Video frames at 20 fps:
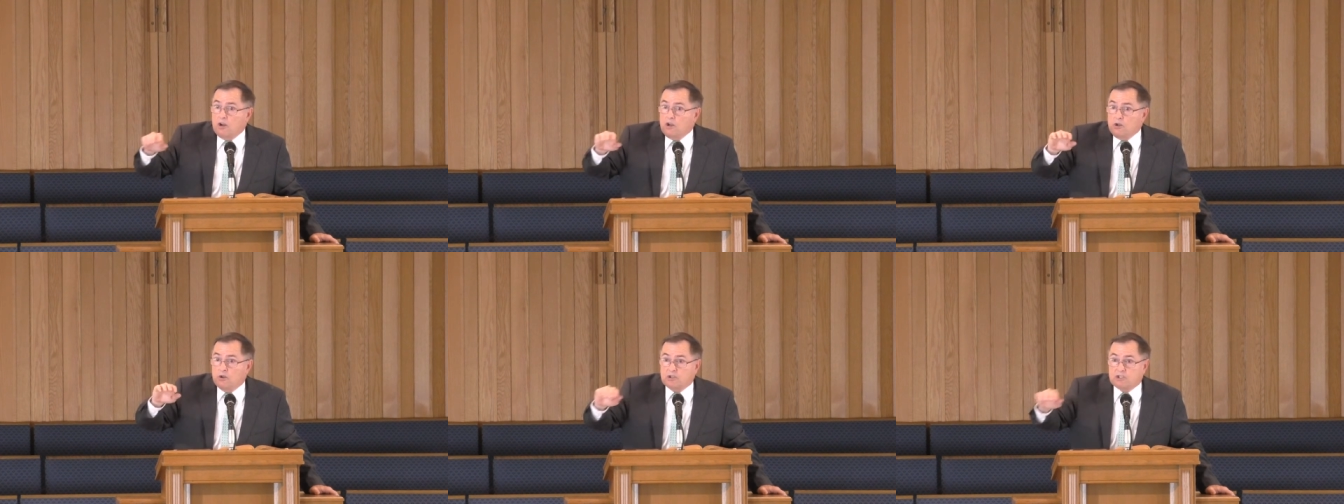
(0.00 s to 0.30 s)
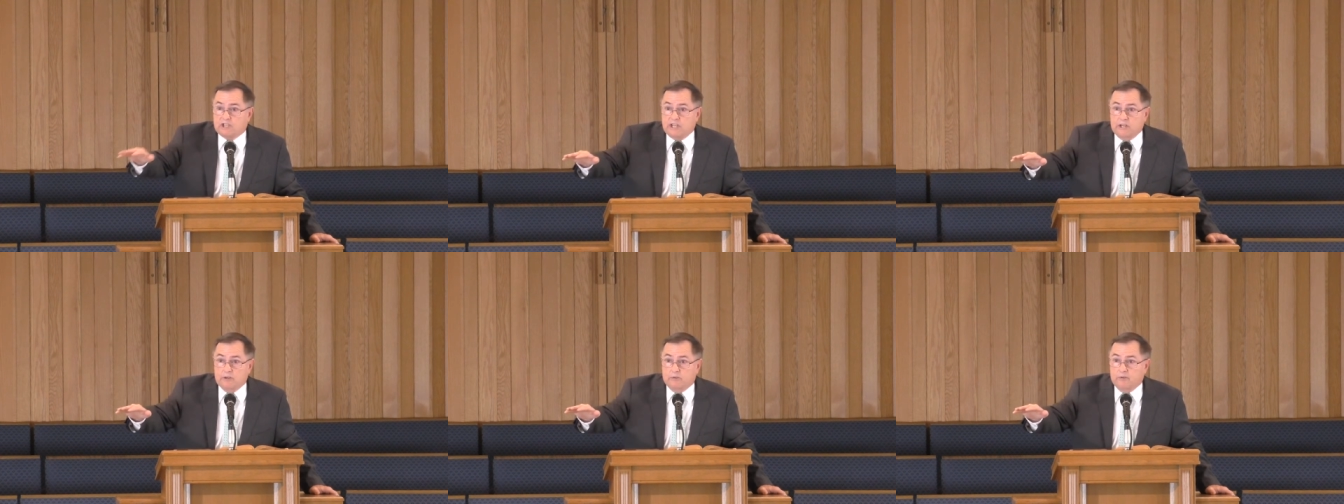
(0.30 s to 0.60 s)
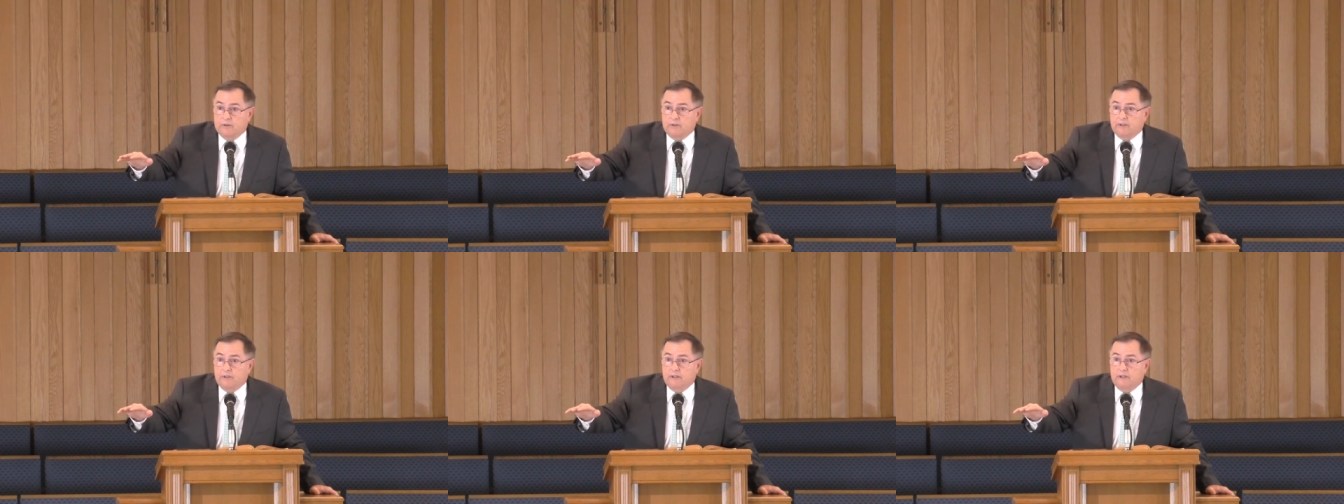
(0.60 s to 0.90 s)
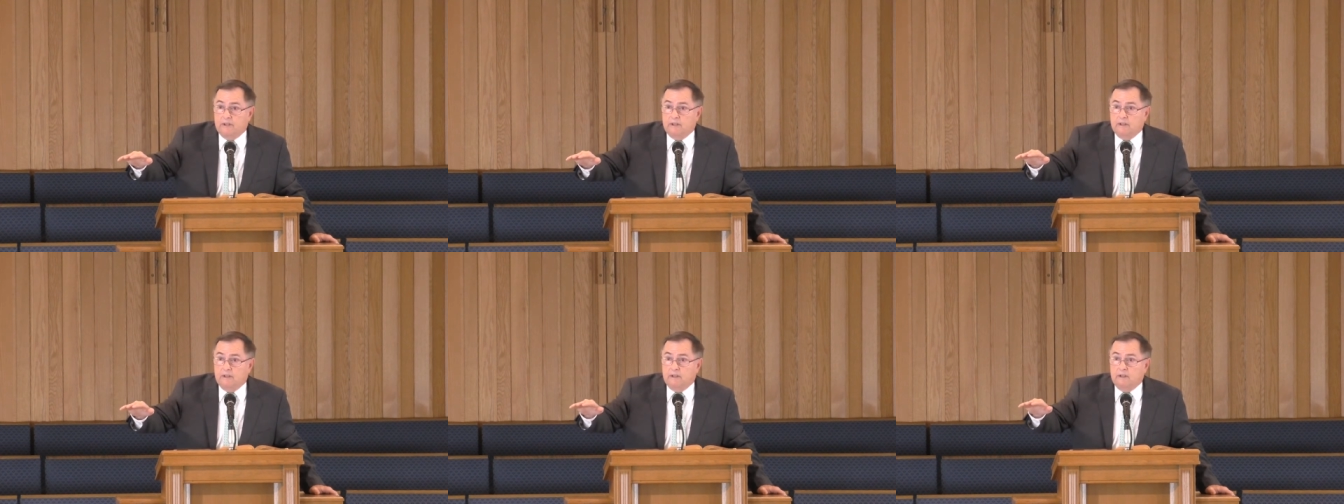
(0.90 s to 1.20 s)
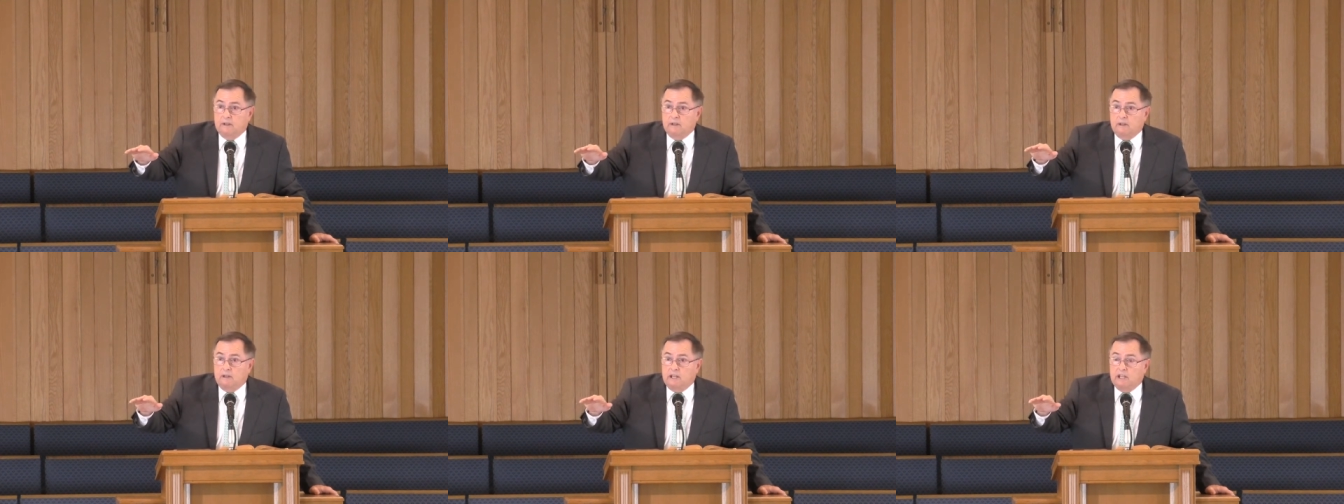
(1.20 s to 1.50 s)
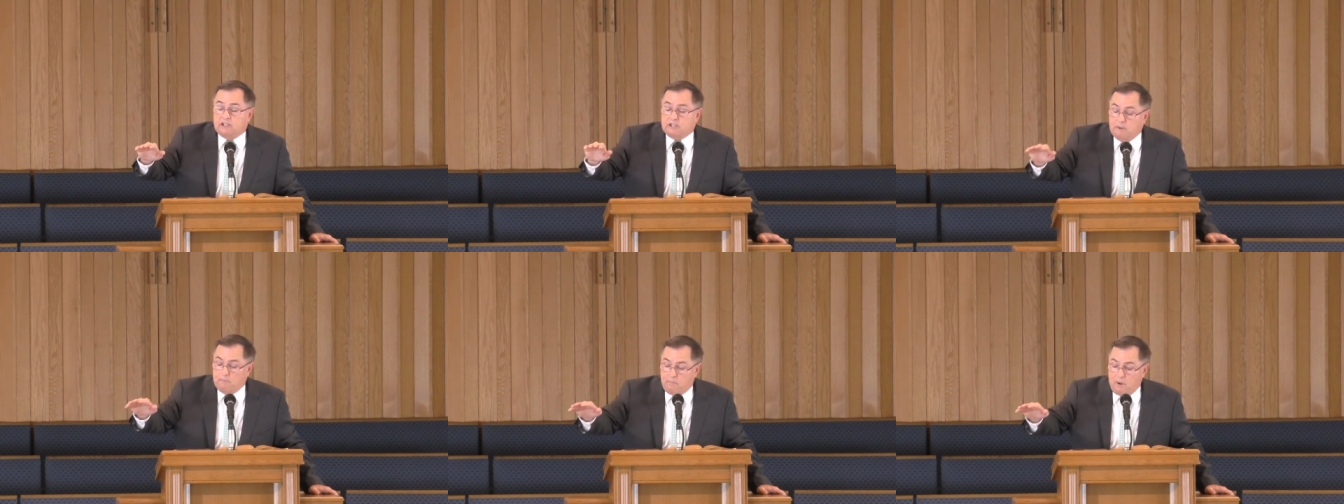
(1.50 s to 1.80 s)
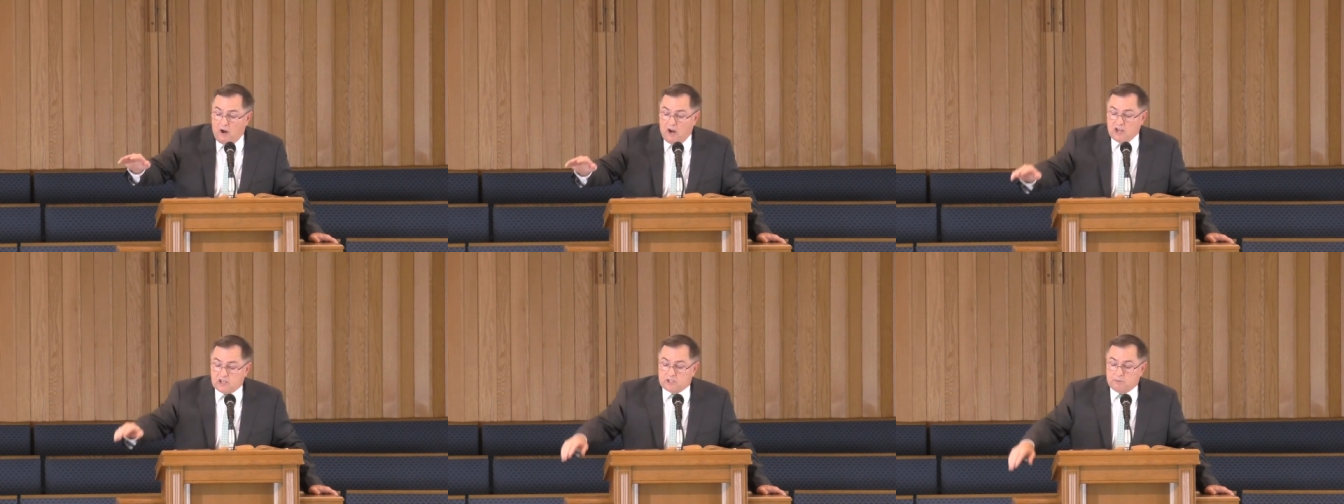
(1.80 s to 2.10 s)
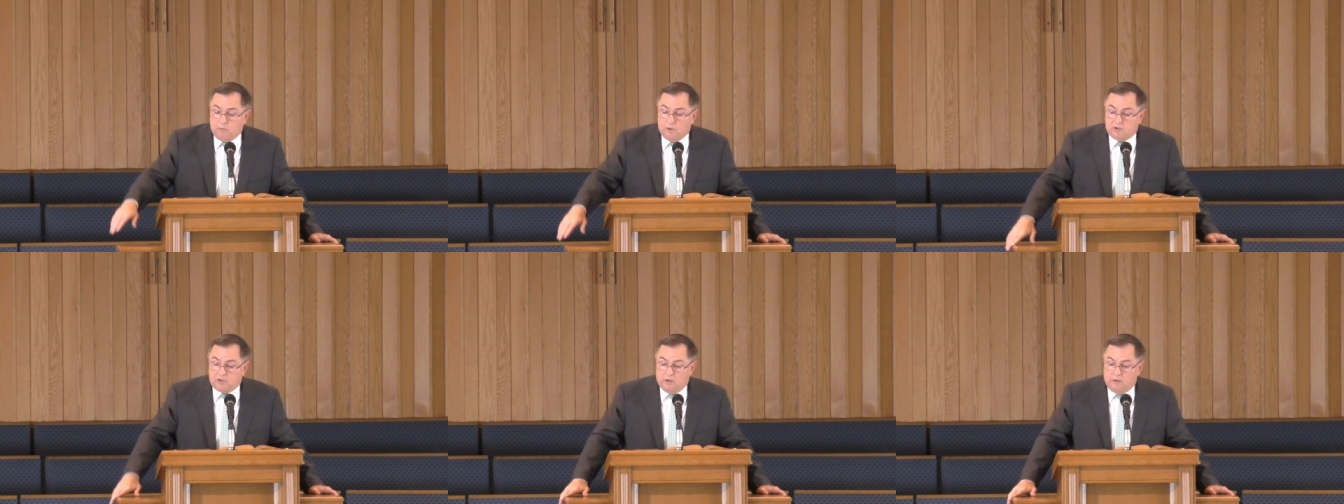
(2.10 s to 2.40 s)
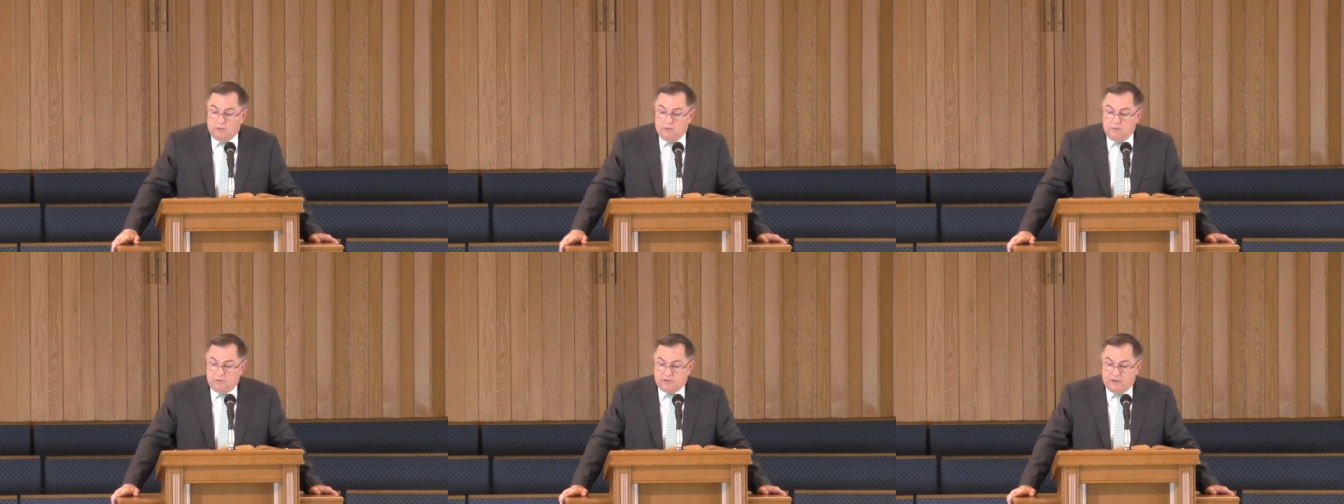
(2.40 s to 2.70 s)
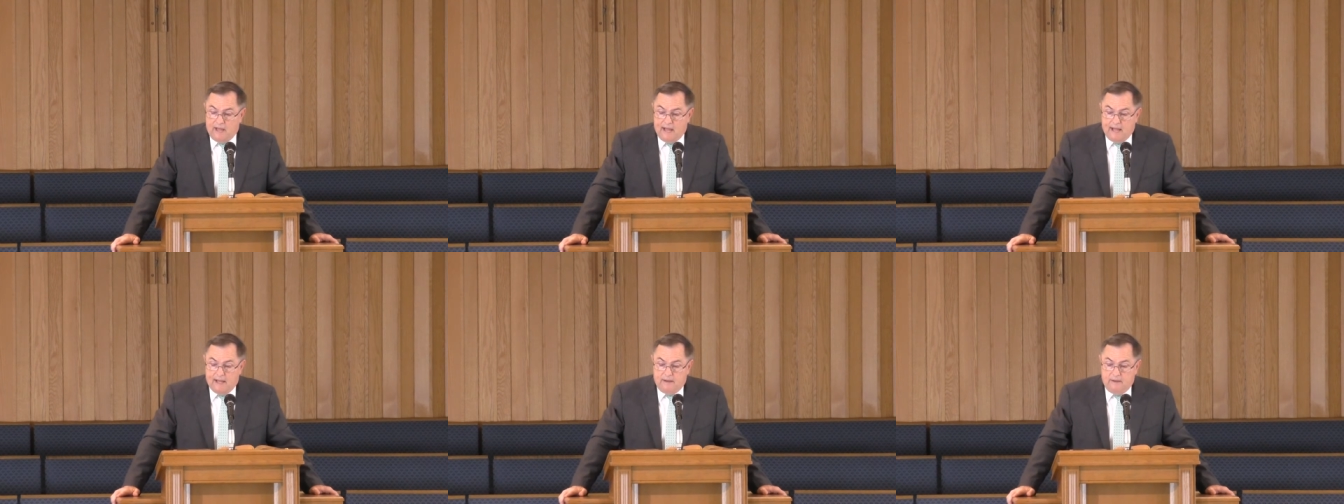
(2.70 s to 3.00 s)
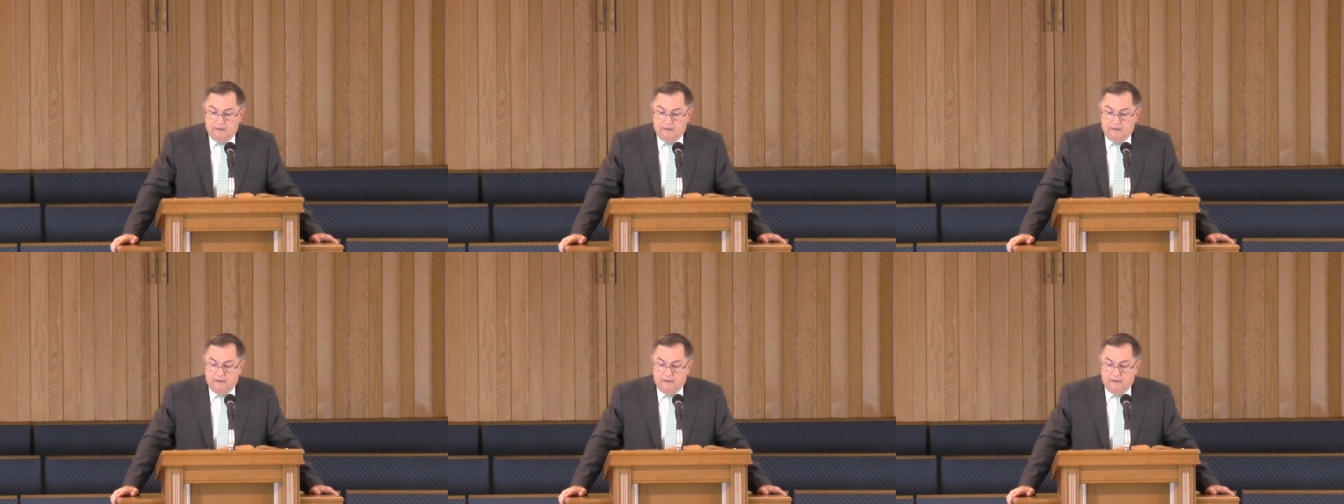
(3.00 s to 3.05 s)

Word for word: you're sealed. It's impossible to lose that.